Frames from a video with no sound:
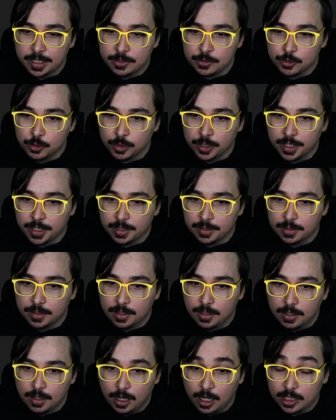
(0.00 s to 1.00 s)
enjoy it
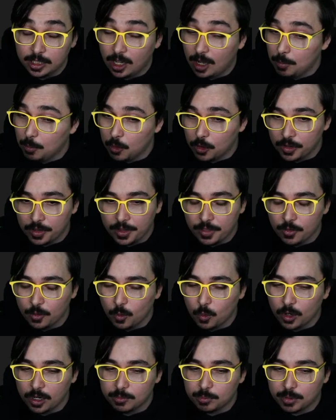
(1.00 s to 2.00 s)
a lot more than the
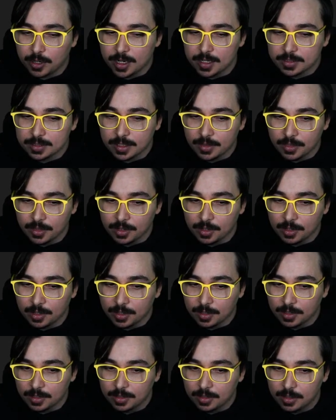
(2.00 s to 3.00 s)
WordPress and
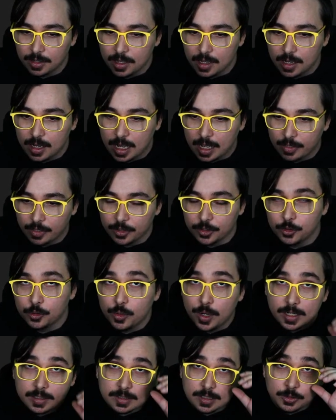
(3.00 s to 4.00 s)
the
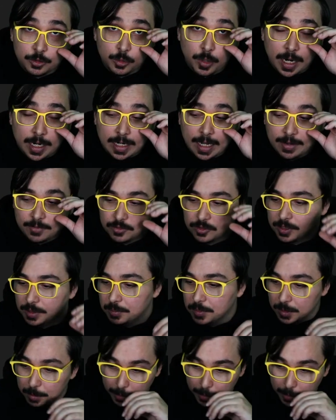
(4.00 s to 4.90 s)
UX and UI live streams.